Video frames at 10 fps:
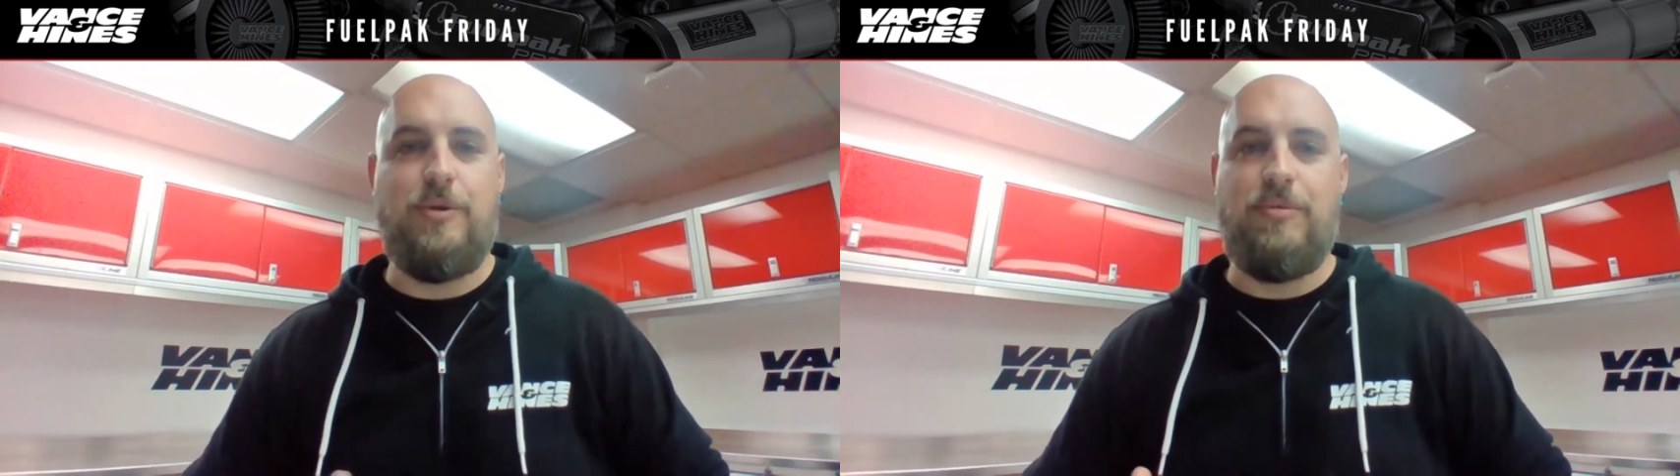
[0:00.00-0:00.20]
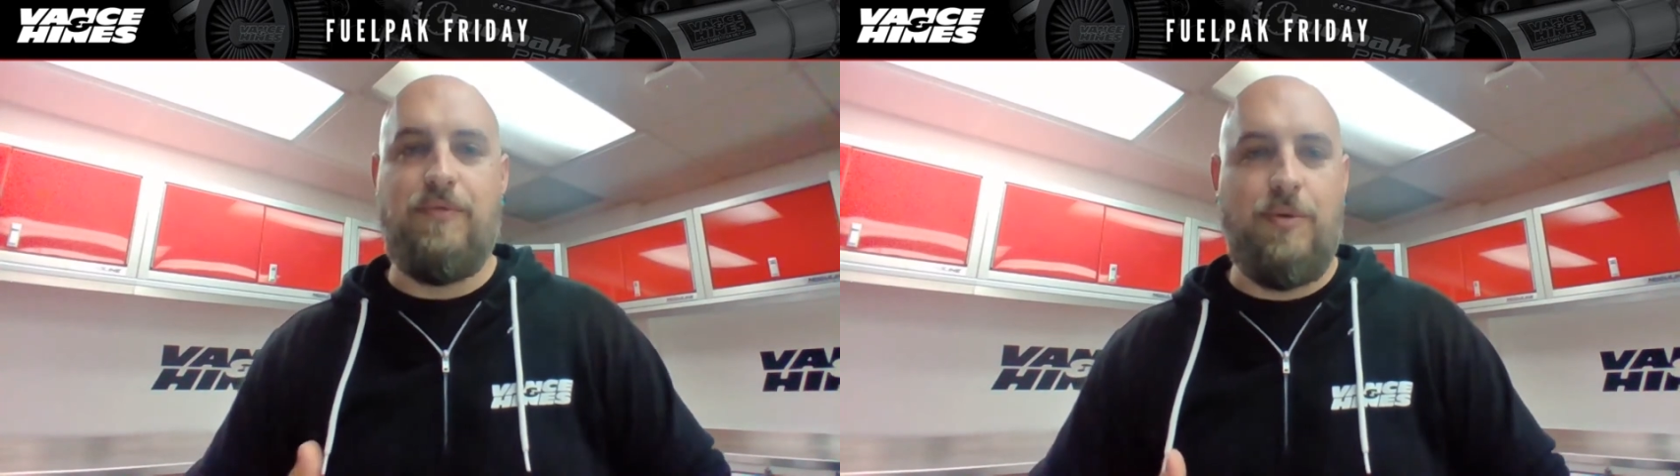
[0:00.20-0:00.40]

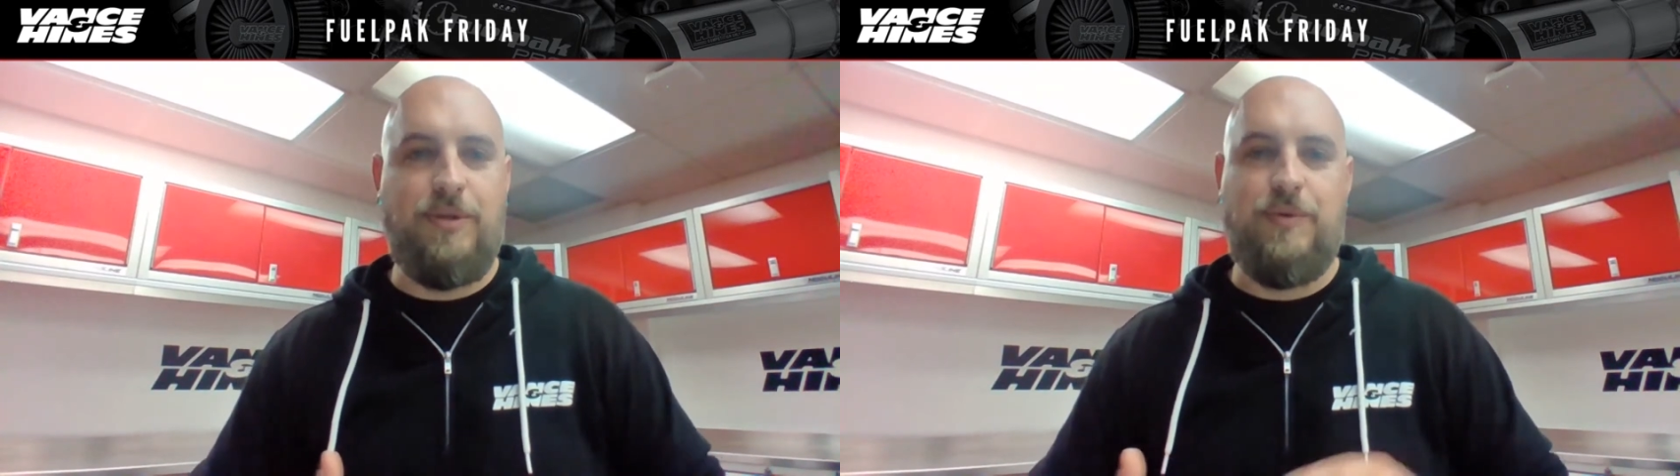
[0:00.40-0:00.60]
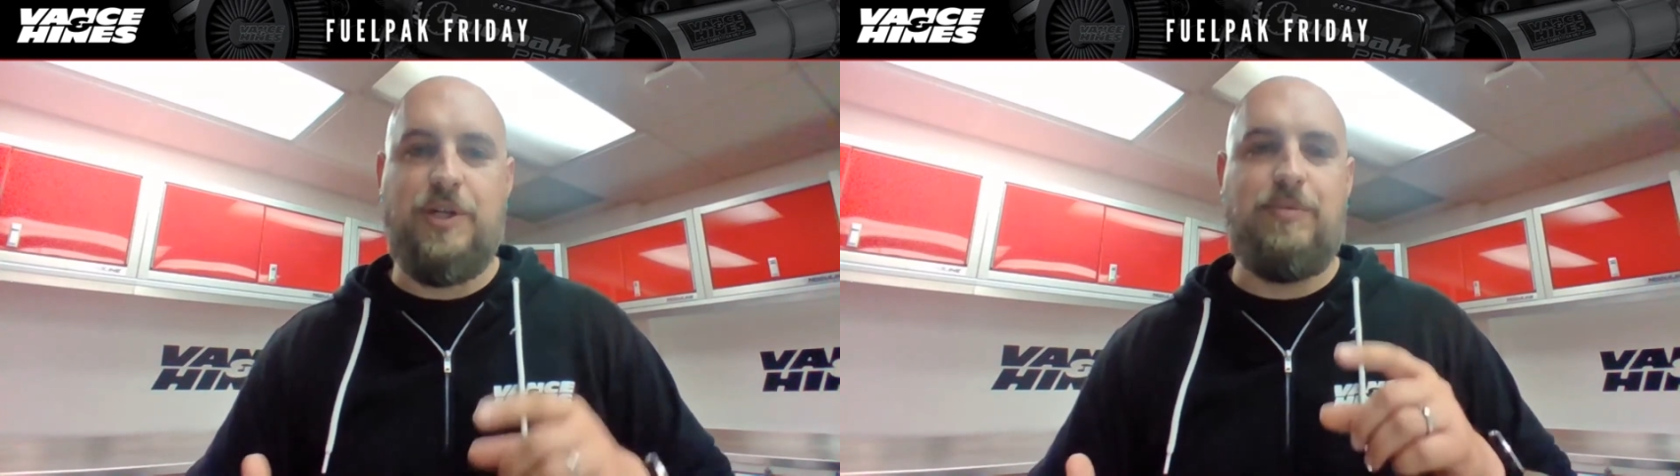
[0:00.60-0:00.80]
So
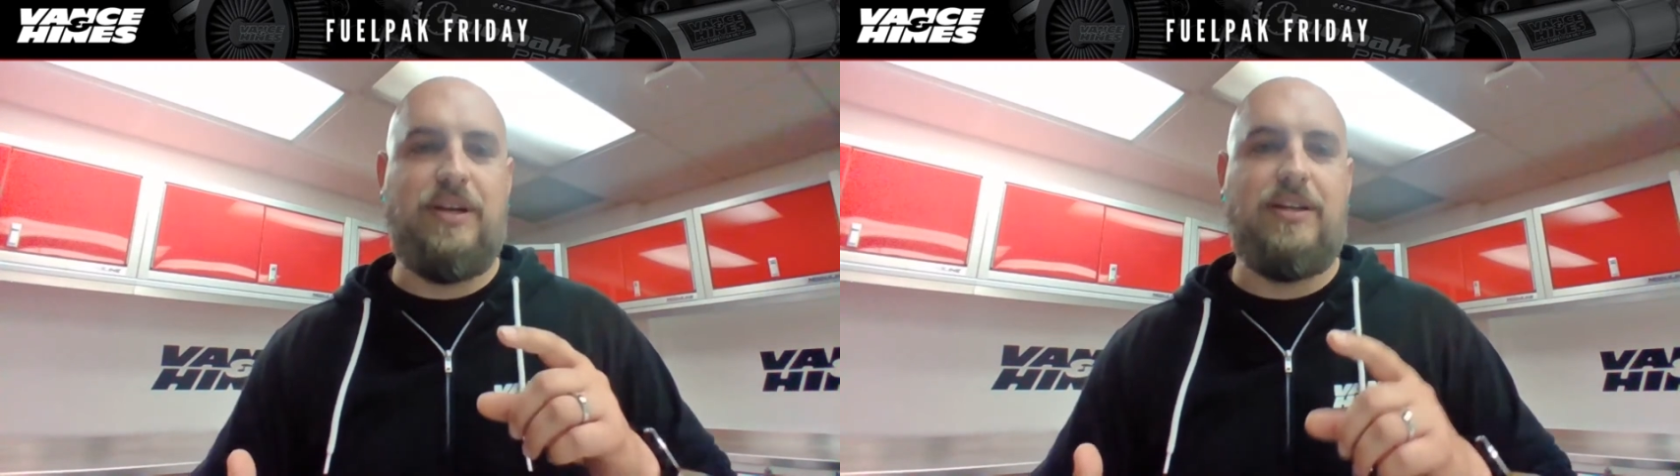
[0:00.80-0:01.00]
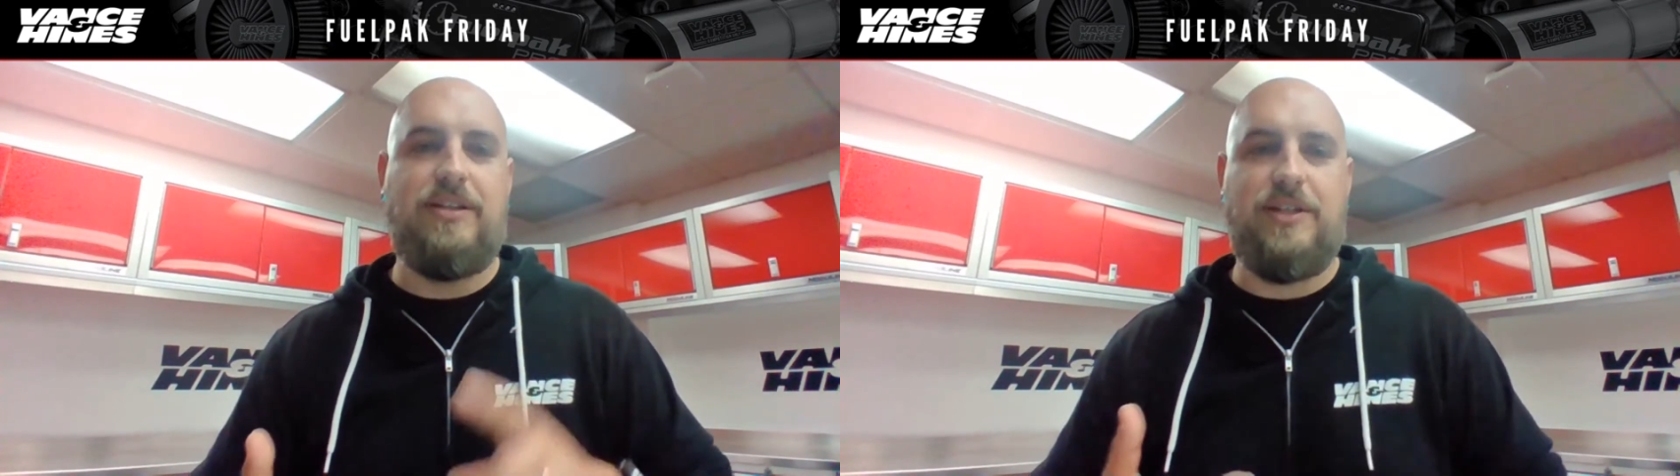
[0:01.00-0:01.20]
performance
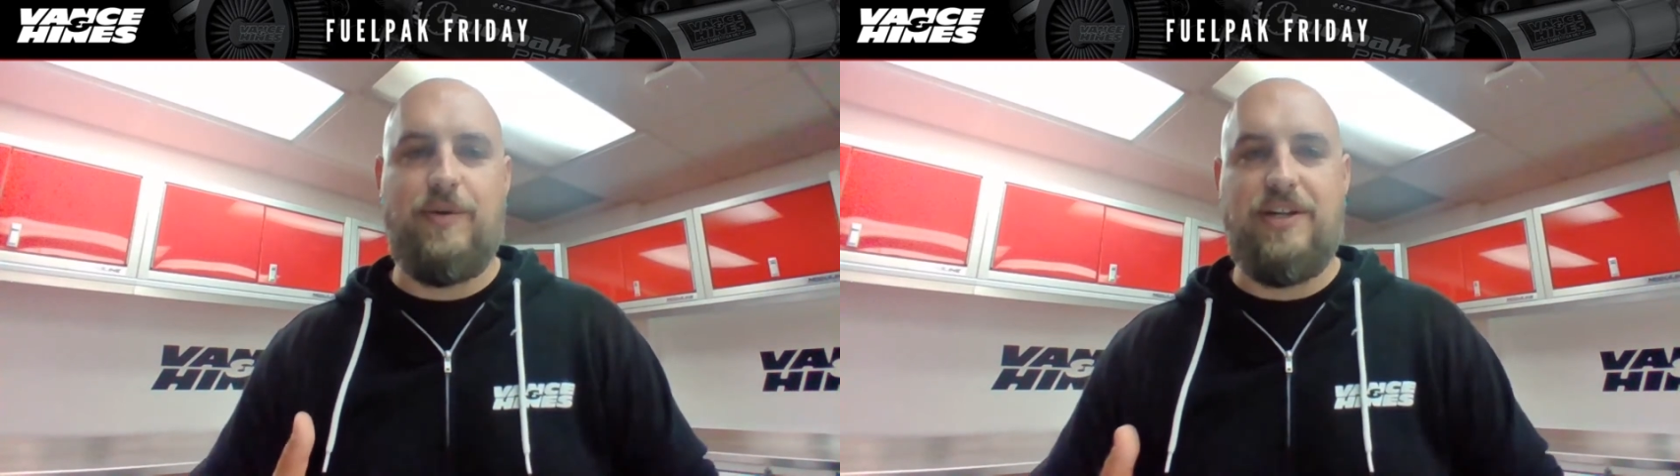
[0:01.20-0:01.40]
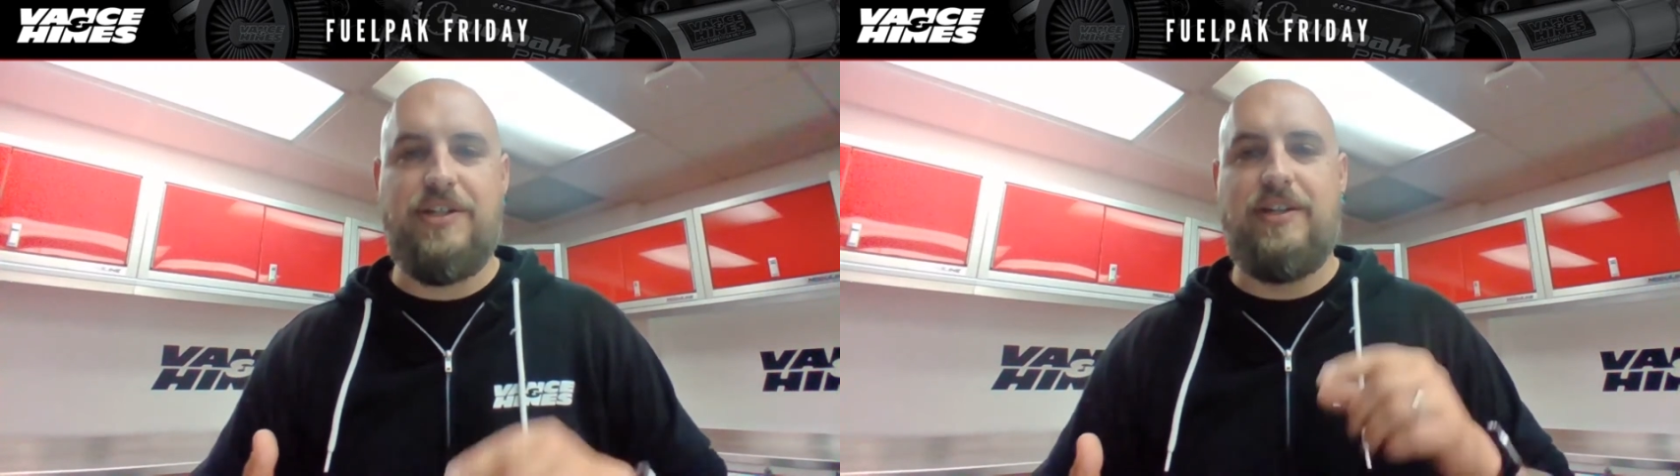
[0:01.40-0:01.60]
enrichment,
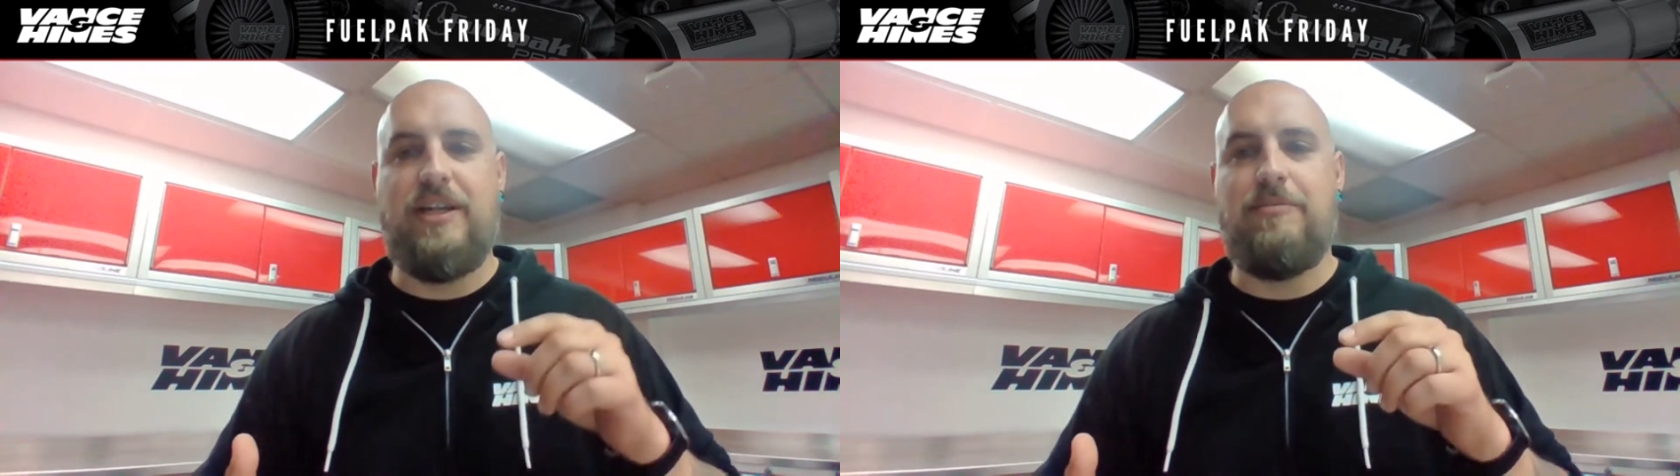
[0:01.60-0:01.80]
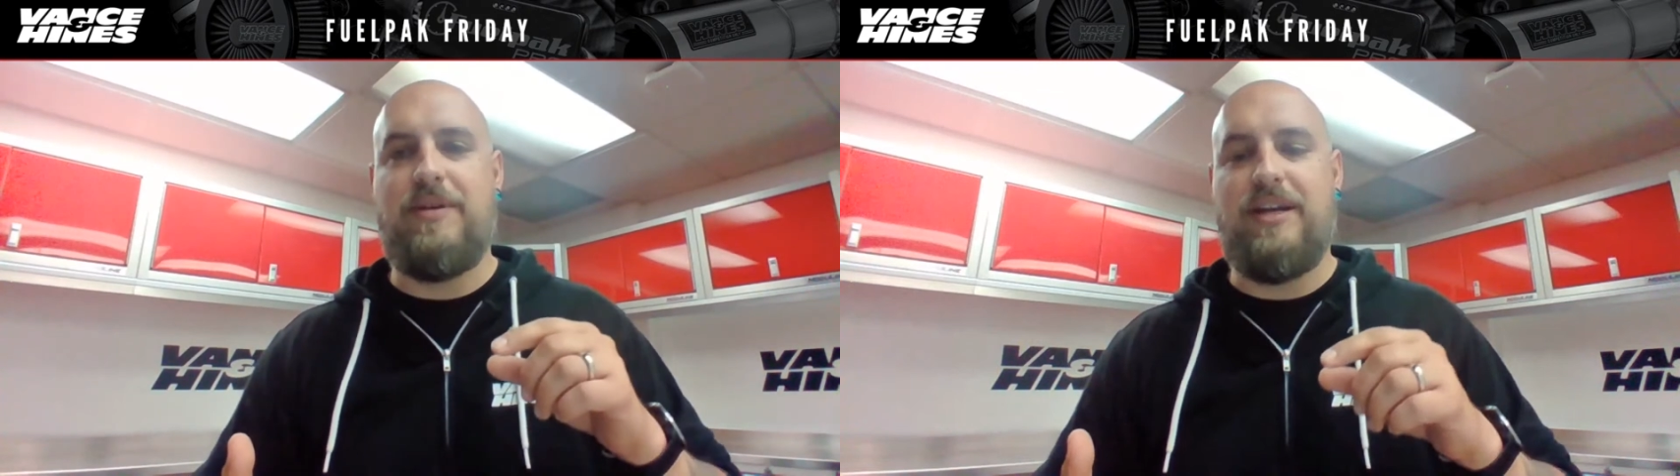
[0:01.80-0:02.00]
deceleration
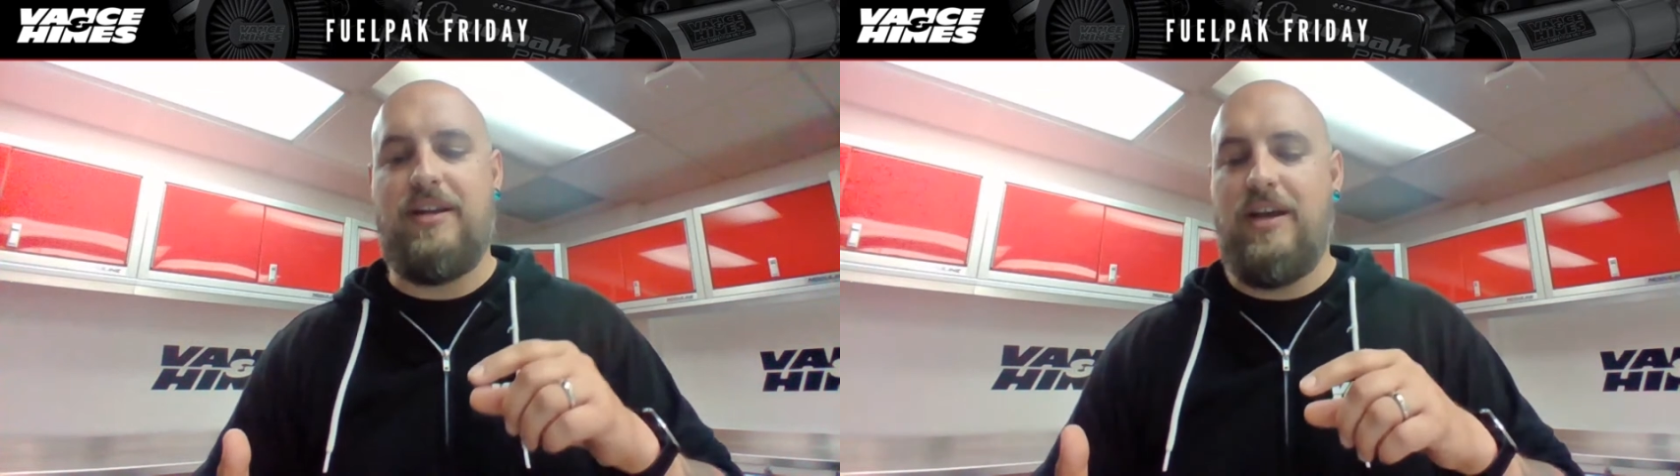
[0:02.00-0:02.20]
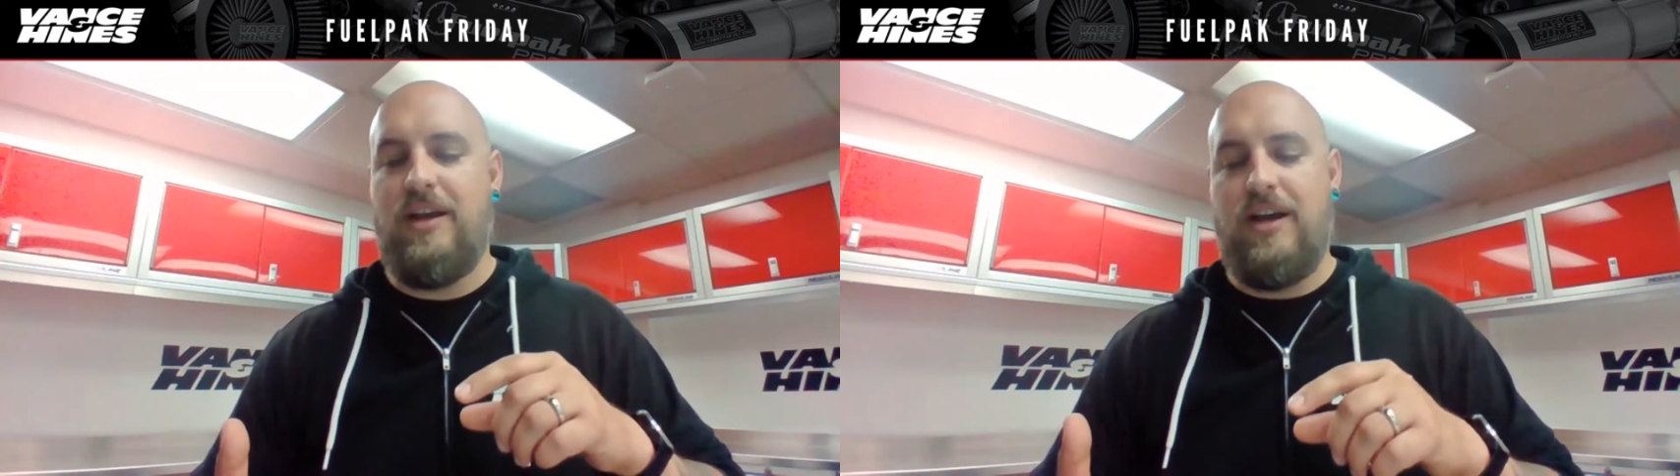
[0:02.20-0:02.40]
alignment,